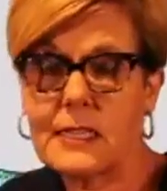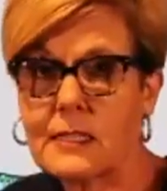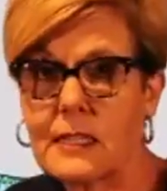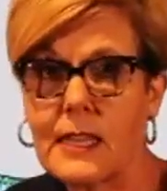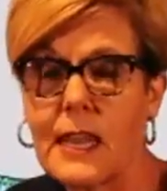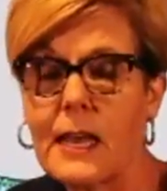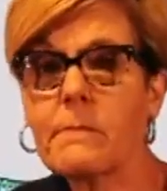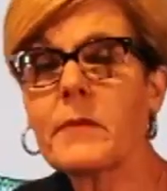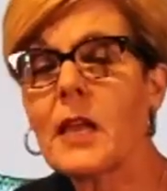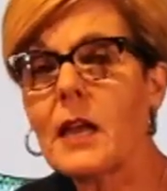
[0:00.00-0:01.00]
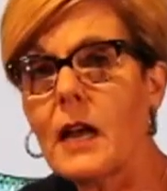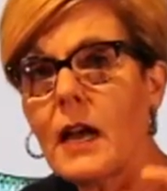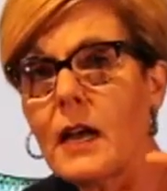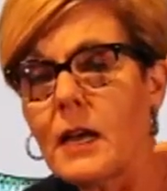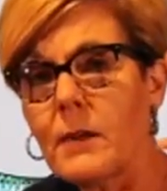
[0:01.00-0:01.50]
things like that.
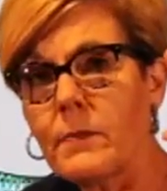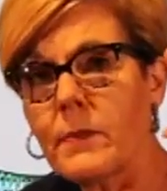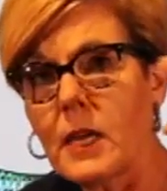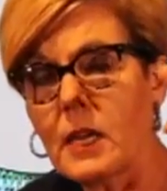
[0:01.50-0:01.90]
Um,